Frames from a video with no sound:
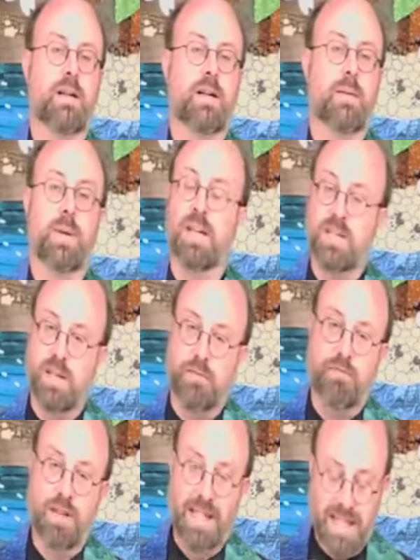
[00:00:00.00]
because if
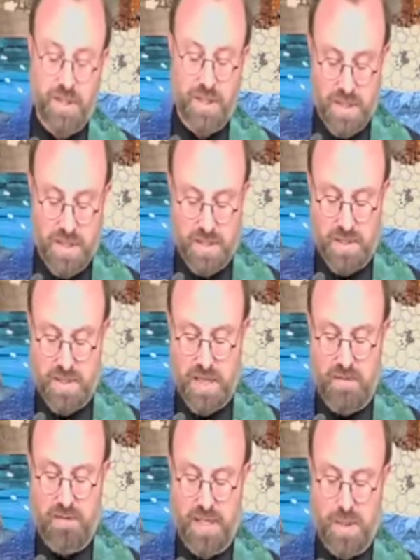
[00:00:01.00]
religion is a
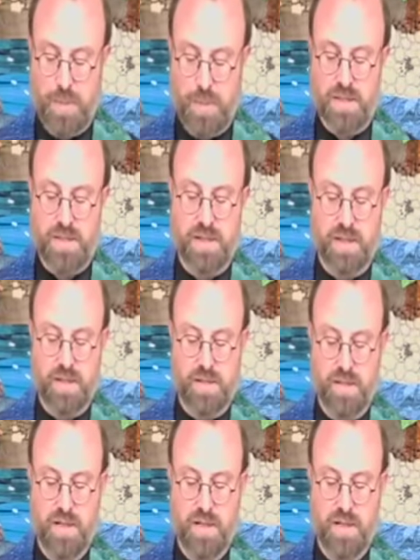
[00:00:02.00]
serious business,